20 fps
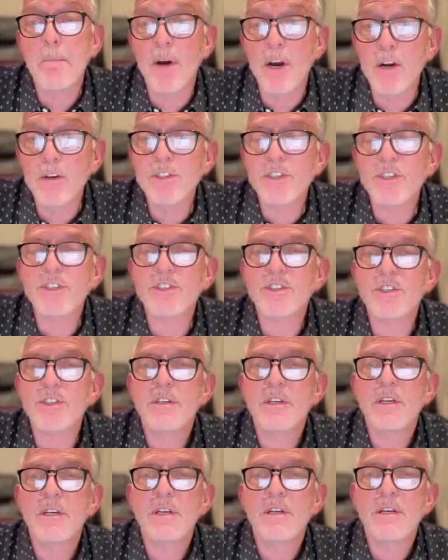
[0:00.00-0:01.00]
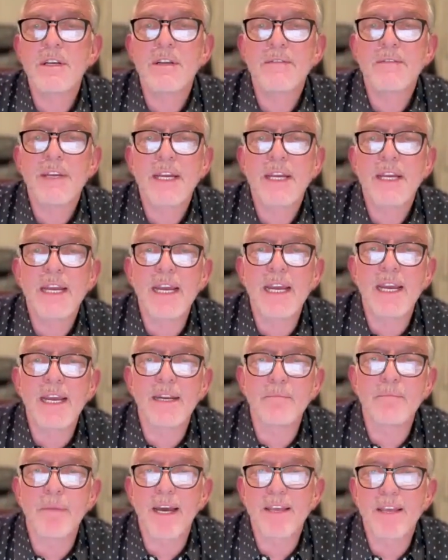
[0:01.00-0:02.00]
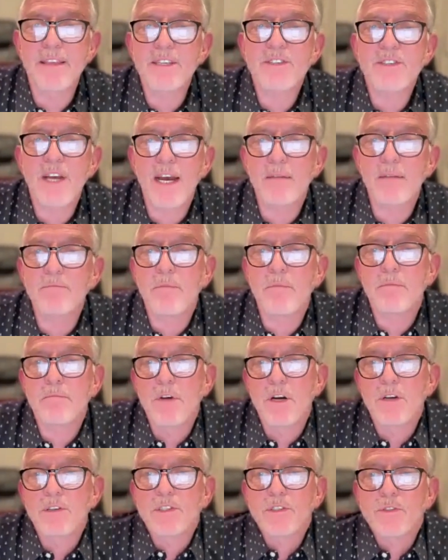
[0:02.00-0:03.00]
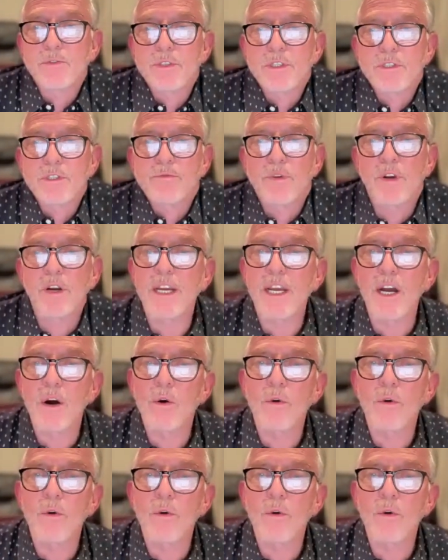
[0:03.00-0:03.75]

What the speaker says: Moses. And by this time, Moses was really